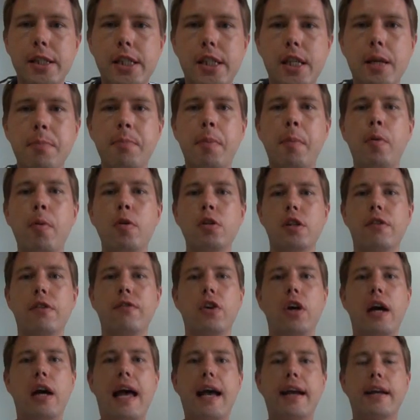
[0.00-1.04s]
is Seppo Puusa
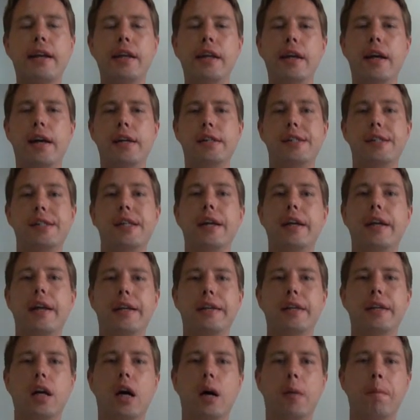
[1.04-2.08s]
for
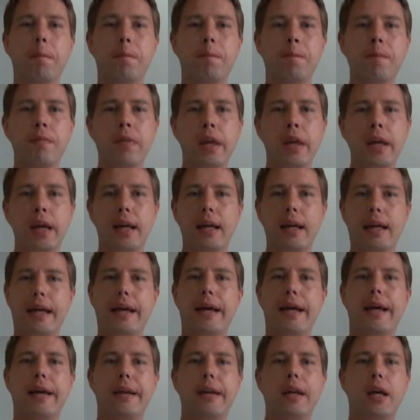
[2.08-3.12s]
acneeinstein.com,
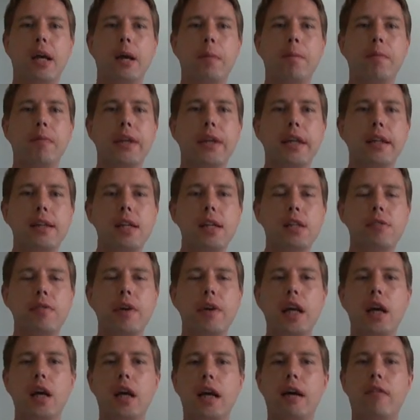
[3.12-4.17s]
and in this
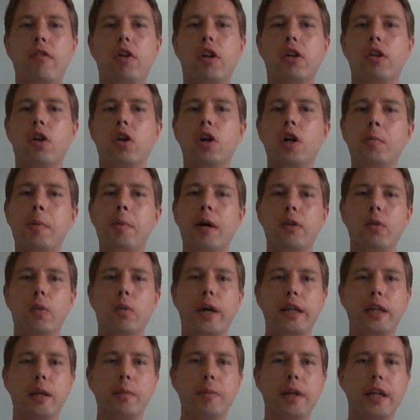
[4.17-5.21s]
video I want to talk about
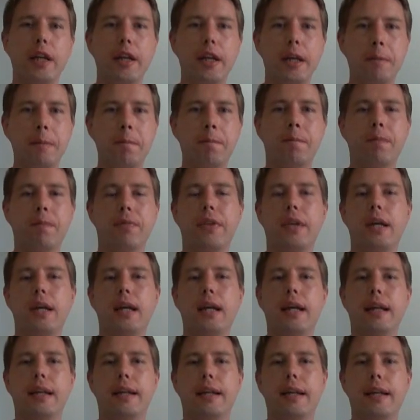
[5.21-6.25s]
vitamin D
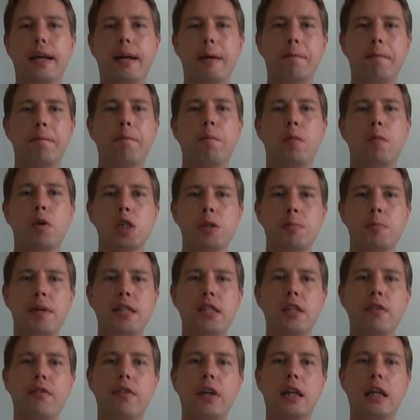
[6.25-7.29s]
and more
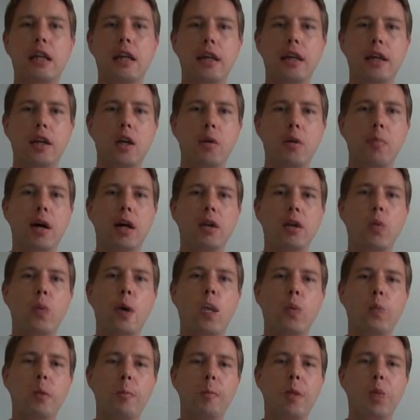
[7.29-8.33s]
specifically about
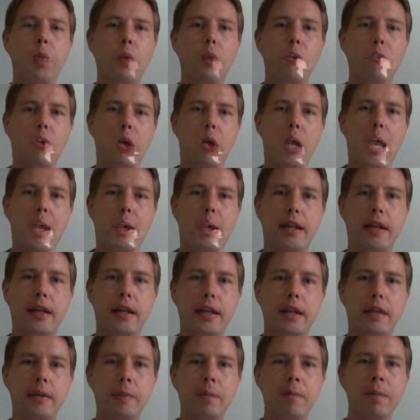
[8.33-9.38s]
vitamin D for
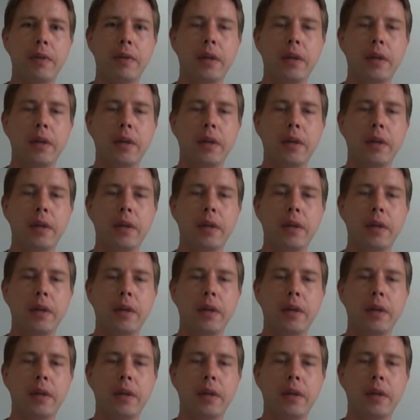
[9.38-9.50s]
acne.